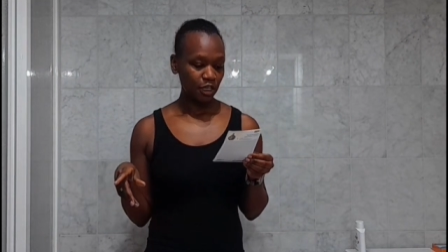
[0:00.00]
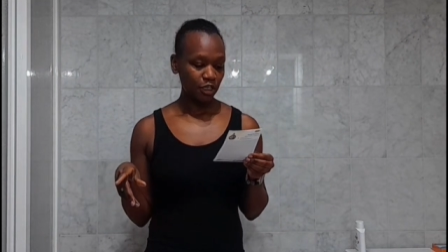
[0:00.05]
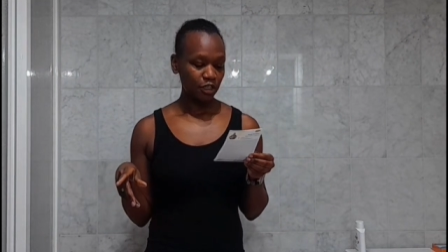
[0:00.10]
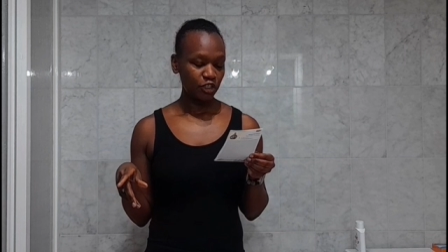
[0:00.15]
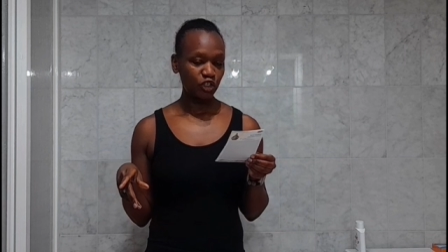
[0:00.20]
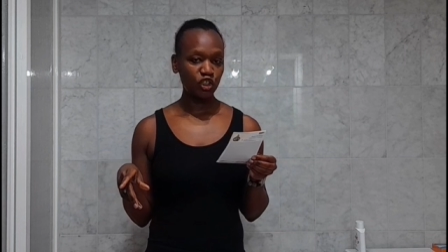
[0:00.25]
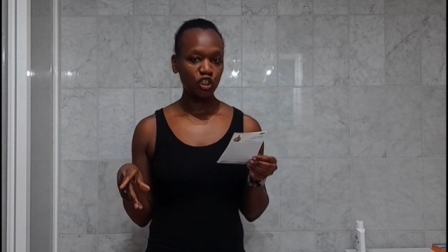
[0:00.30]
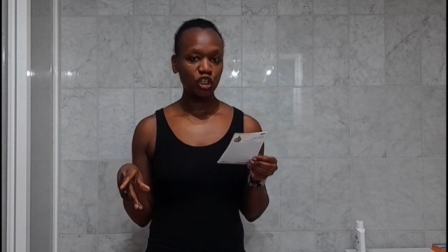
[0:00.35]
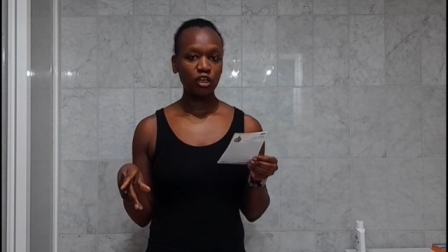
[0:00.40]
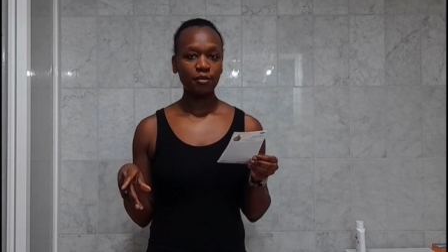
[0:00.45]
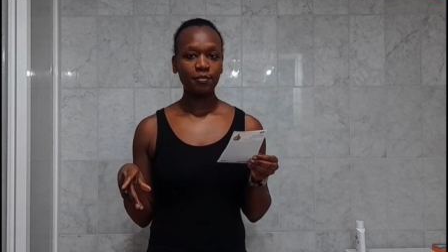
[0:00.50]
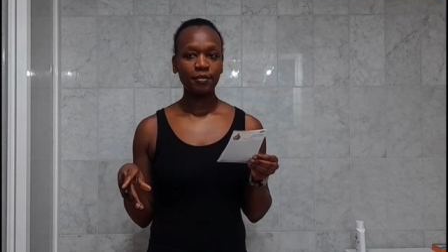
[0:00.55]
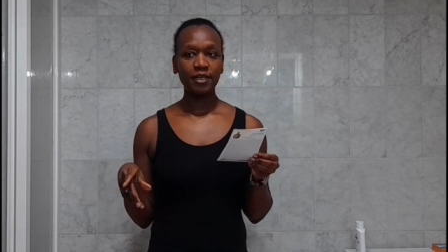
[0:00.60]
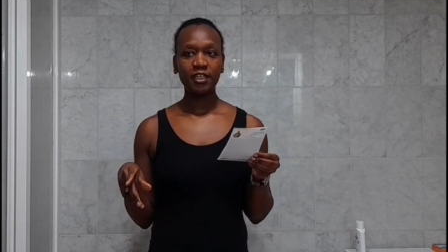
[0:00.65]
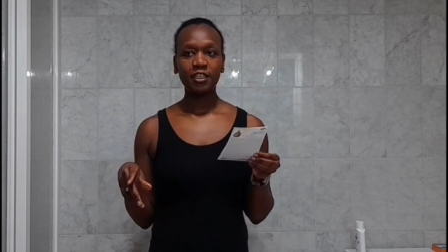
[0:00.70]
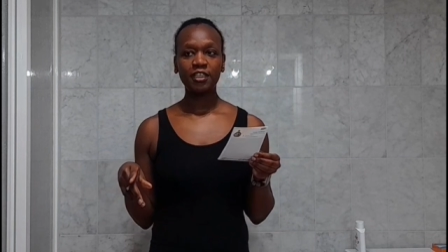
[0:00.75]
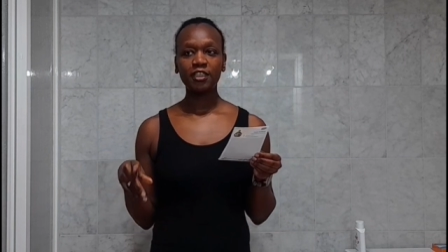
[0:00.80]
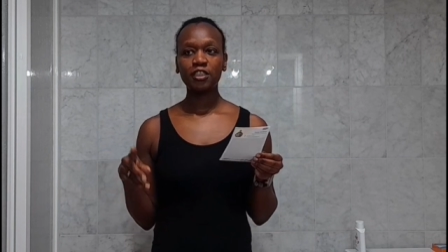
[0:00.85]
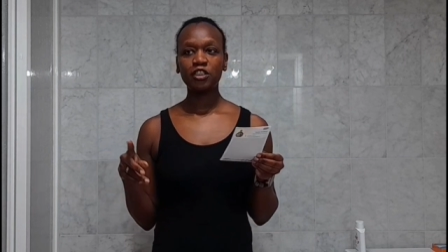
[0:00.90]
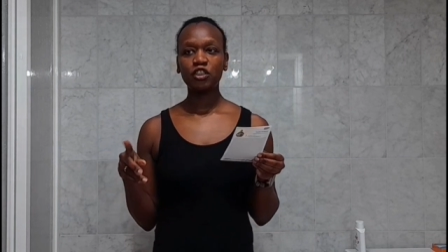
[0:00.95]

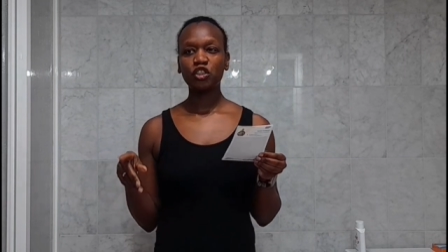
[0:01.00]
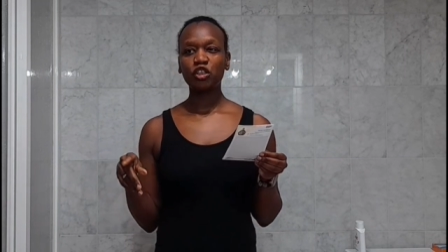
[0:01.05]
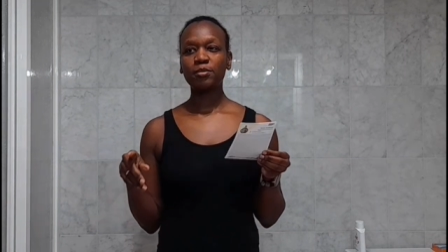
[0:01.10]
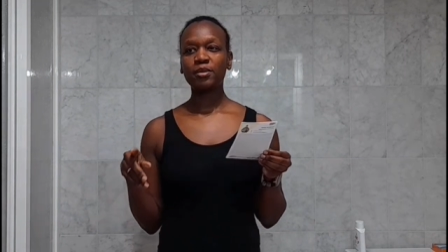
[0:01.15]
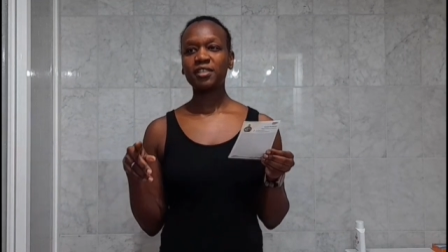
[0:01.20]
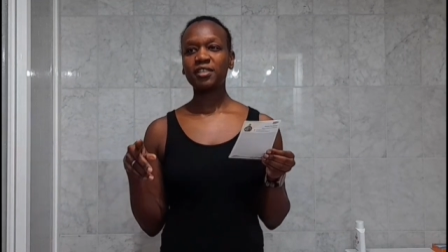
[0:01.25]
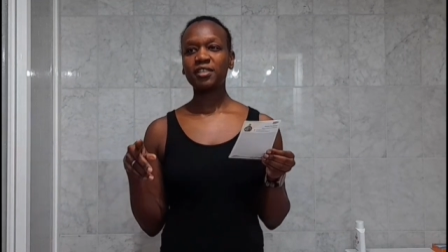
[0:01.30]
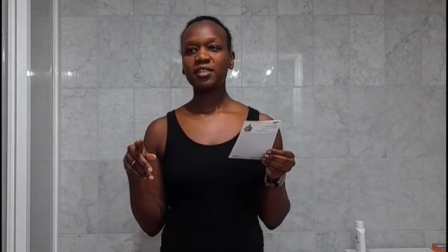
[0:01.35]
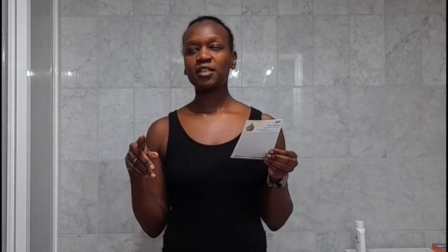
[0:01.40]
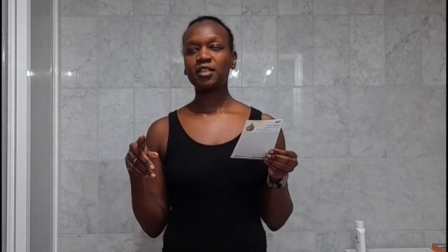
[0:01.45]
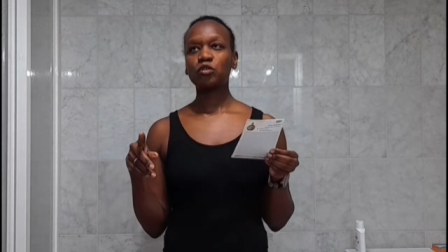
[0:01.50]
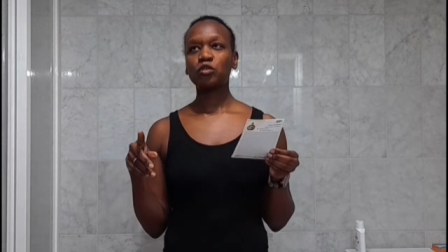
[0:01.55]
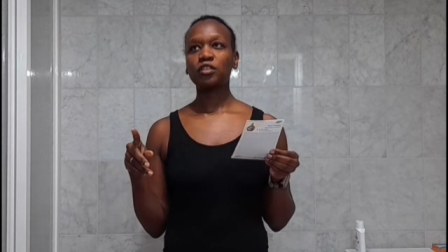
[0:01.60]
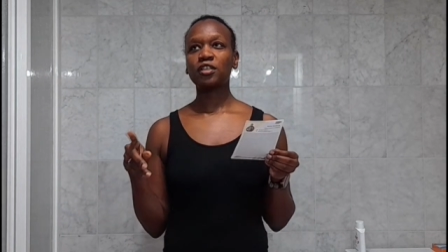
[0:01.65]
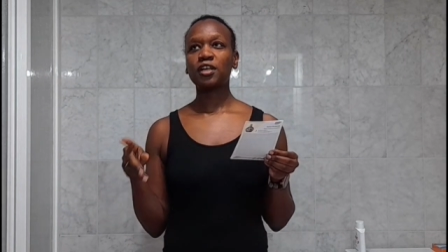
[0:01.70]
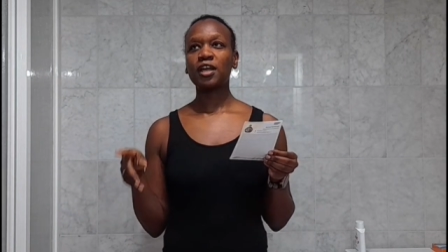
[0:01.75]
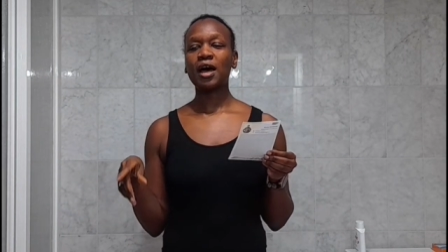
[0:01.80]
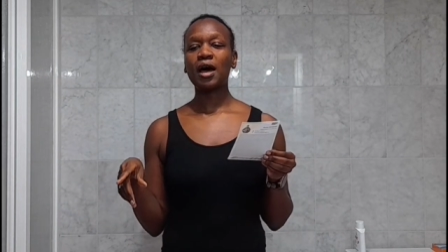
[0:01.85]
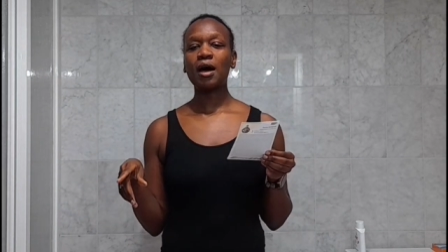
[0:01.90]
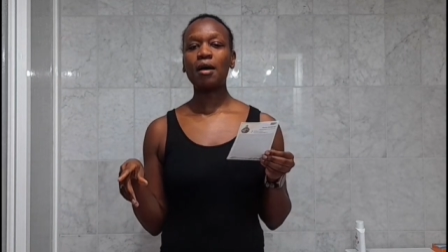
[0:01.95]
Germany, Germany that was
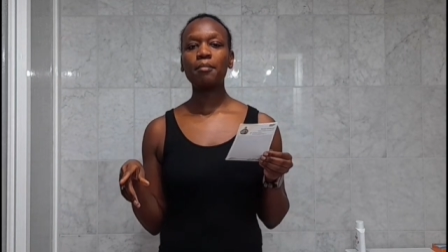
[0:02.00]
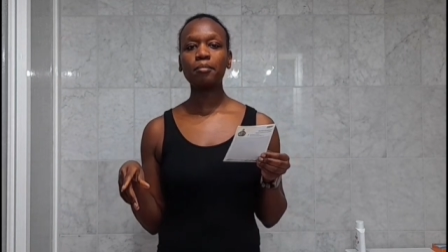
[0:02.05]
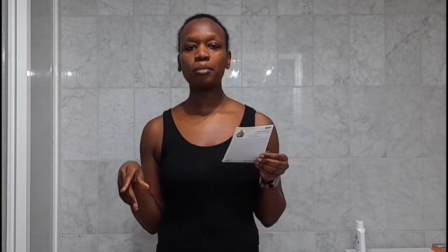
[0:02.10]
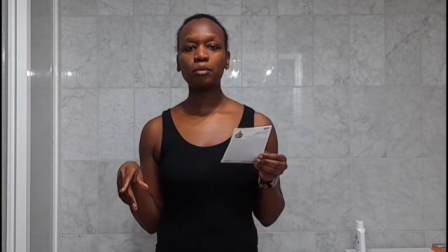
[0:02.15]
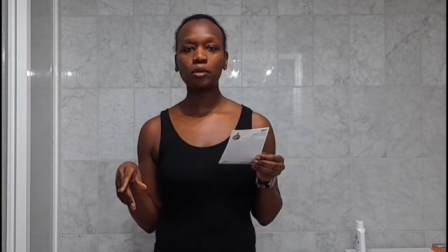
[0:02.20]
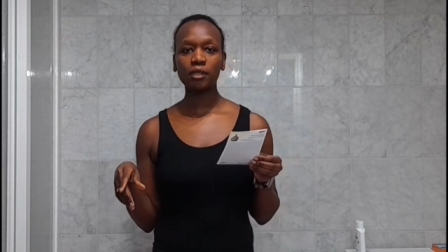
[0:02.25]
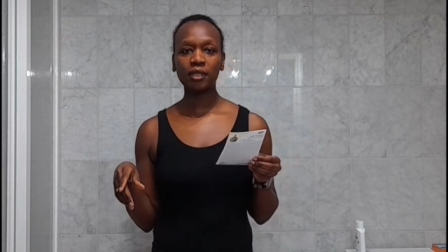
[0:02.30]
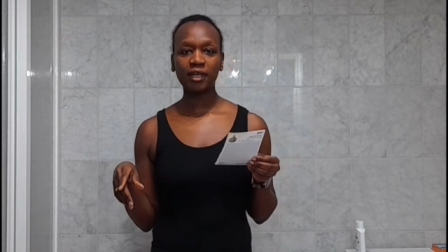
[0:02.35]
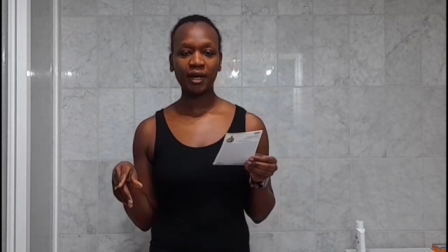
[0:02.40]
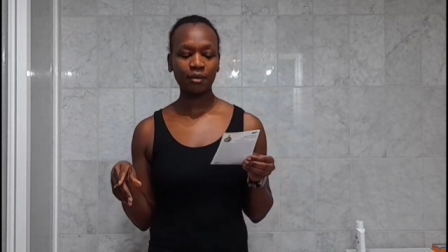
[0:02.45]
in Hamburg.